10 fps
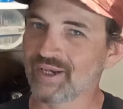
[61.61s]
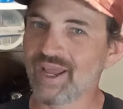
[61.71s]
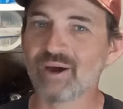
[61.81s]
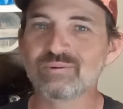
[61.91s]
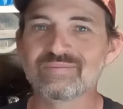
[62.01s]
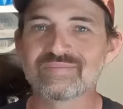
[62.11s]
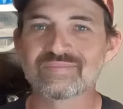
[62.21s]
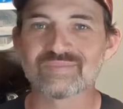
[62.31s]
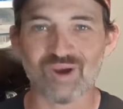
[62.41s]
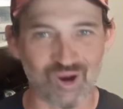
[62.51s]
And now,
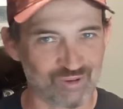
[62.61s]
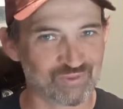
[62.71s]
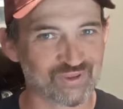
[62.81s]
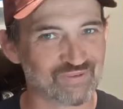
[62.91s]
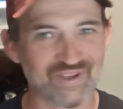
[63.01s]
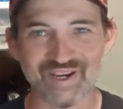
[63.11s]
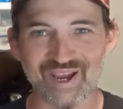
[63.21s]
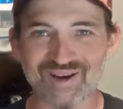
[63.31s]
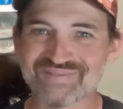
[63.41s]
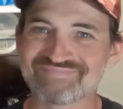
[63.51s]
on with the
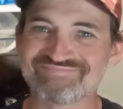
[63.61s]
video.